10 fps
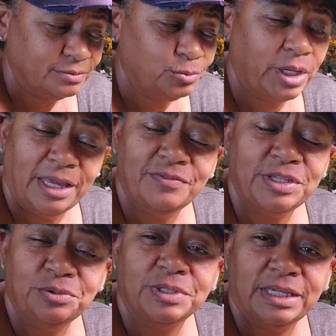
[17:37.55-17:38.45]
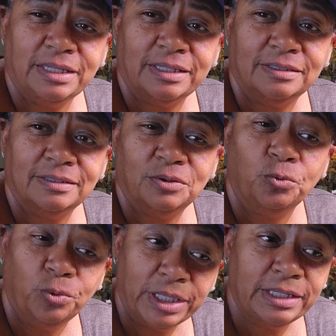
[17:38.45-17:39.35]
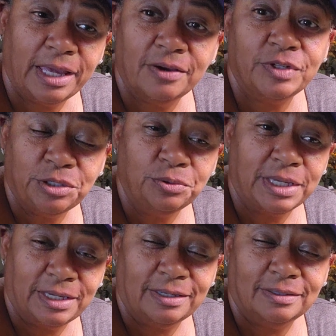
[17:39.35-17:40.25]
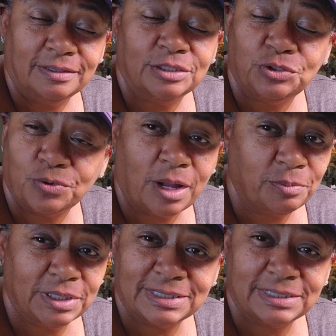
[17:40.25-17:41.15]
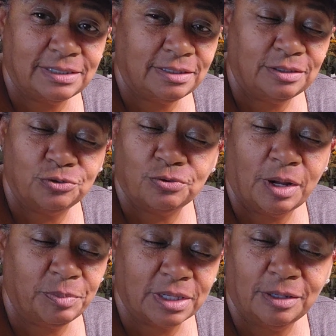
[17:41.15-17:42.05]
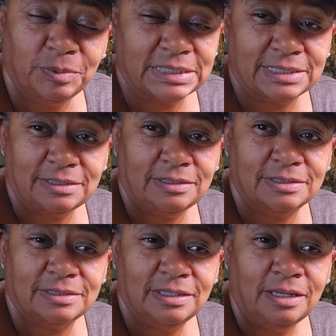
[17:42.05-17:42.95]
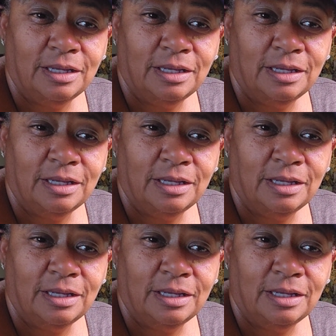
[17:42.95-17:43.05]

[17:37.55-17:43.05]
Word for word: wherever you can, whenever you can, drop a seed, drop a couple of seeds.